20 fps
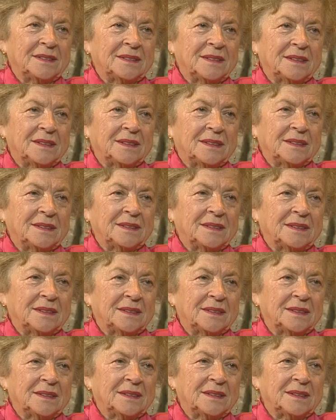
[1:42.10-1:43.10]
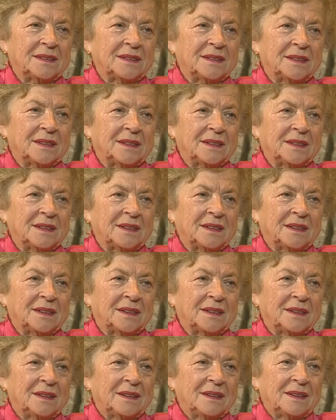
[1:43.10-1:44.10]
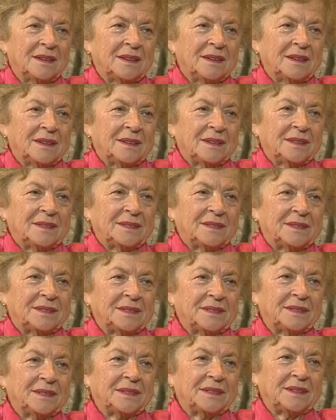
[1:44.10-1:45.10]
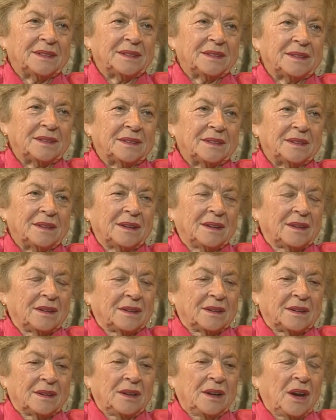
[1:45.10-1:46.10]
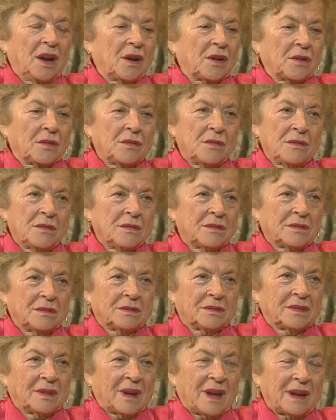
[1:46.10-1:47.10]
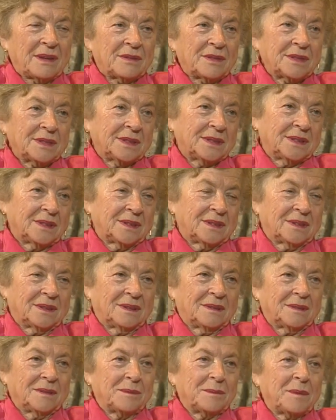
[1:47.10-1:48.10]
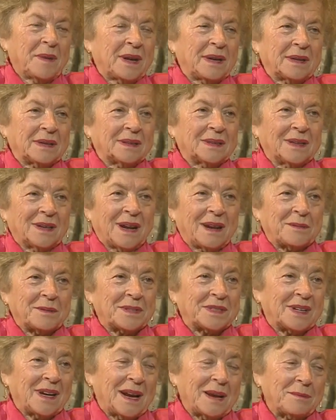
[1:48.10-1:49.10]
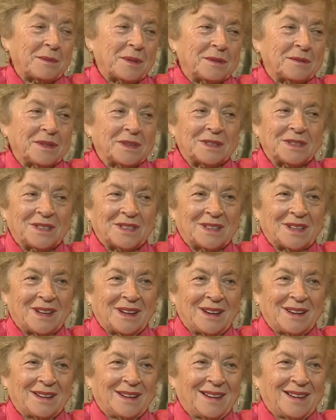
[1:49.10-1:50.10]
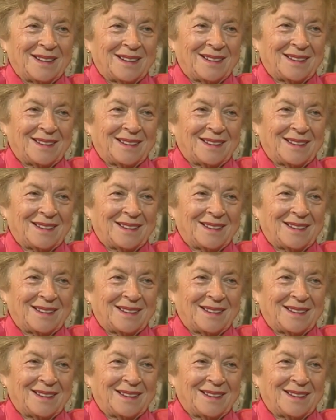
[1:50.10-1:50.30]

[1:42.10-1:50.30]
Were you given any other names, any uh, nicknames? Or? No, I was married and I was Lebovich then.